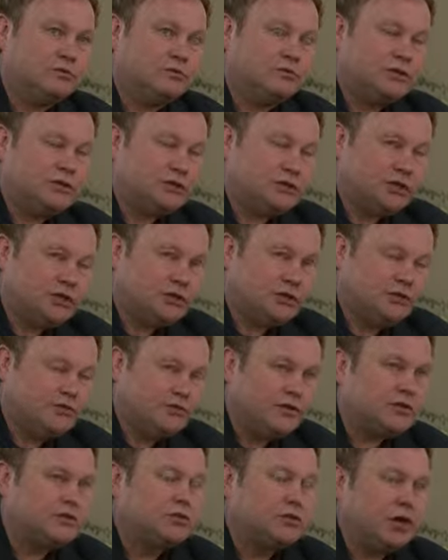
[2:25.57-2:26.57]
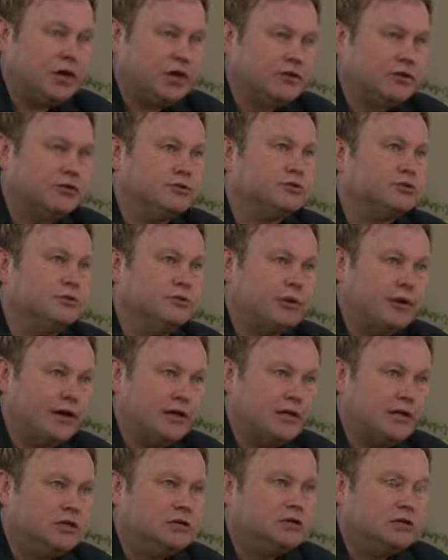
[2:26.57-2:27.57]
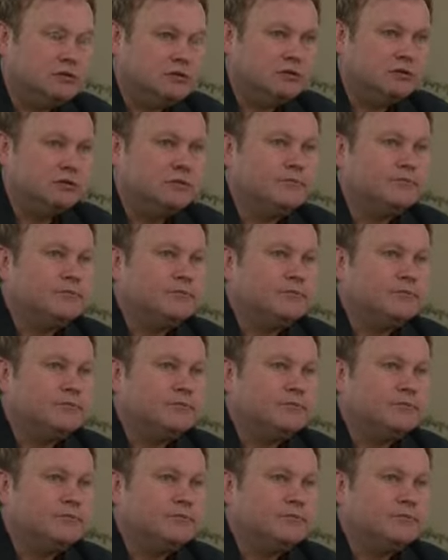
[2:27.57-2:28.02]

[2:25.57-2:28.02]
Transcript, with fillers: which he convinced others to buy into